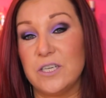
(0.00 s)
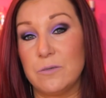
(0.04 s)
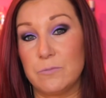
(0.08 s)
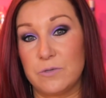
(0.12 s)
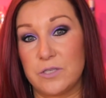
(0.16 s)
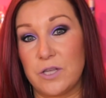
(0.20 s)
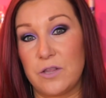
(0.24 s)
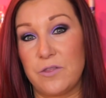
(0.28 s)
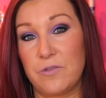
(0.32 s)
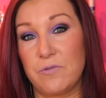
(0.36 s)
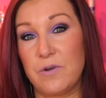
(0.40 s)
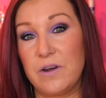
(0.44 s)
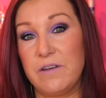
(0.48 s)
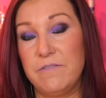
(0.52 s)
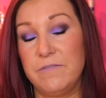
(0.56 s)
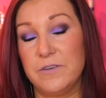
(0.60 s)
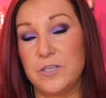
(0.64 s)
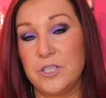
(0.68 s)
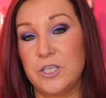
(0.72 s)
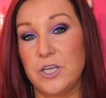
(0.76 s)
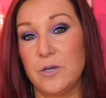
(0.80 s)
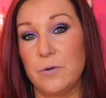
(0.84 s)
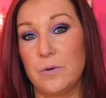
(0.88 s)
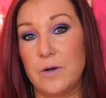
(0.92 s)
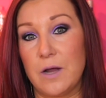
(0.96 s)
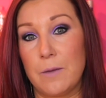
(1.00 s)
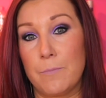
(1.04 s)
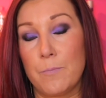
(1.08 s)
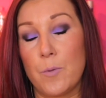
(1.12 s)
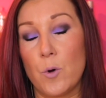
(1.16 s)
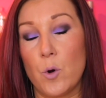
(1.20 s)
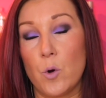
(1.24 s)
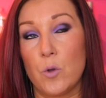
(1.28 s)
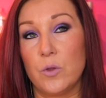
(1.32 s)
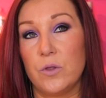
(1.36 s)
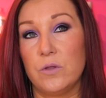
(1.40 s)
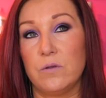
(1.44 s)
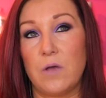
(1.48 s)
and it was a three for two, and I
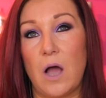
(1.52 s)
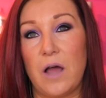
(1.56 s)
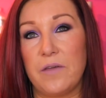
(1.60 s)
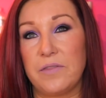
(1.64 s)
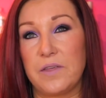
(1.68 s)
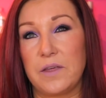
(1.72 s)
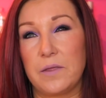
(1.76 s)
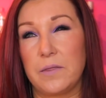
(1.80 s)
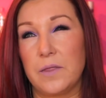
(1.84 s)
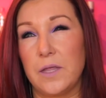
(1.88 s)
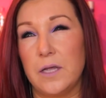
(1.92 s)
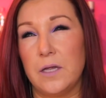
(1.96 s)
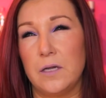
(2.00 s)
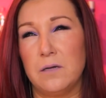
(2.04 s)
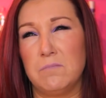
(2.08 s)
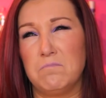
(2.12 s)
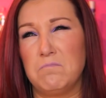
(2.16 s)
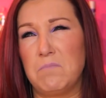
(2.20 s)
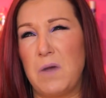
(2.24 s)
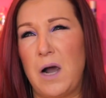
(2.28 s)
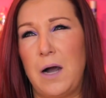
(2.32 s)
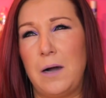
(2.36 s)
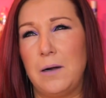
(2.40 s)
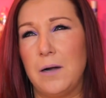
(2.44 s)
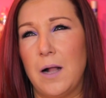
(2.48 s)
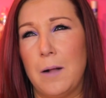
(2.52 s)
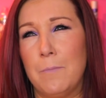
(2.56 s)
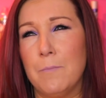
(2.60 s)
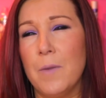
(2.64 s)
bought, I think, the uh,